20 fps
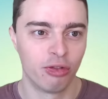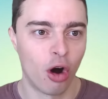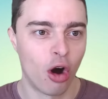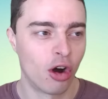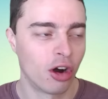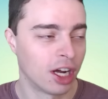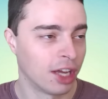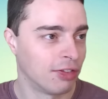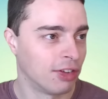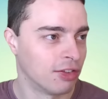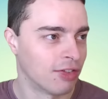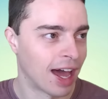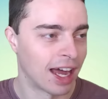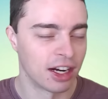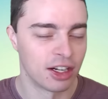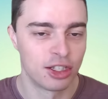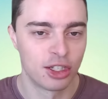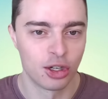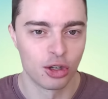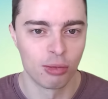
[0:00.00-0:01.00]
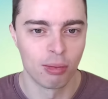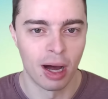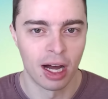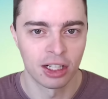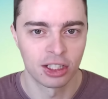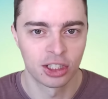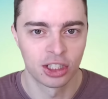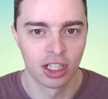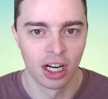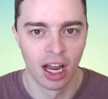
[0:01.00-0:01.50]
wrong, if you've added too
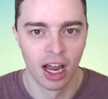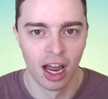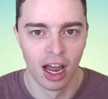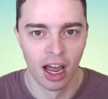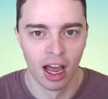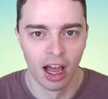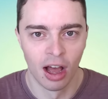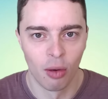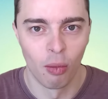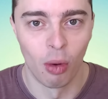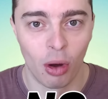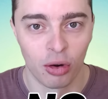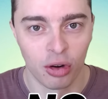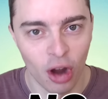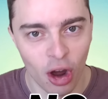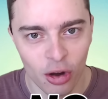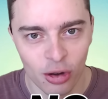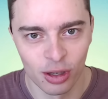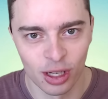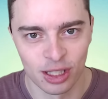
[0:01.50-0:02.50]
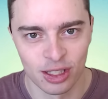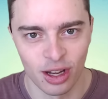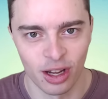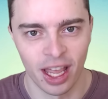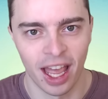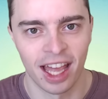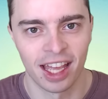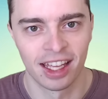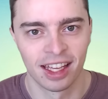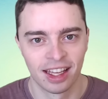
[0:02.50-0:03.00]
much. Well, no, it's
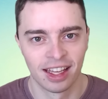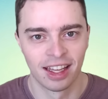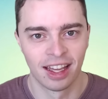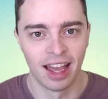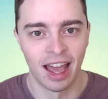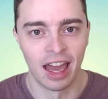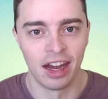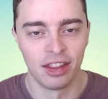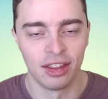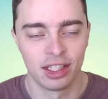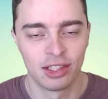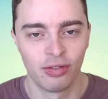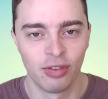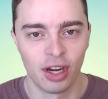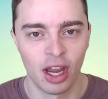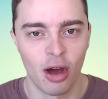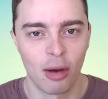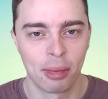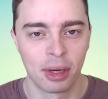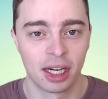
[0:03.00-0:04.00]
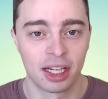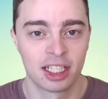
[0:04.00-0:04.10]
okay. And in this video, I'm going to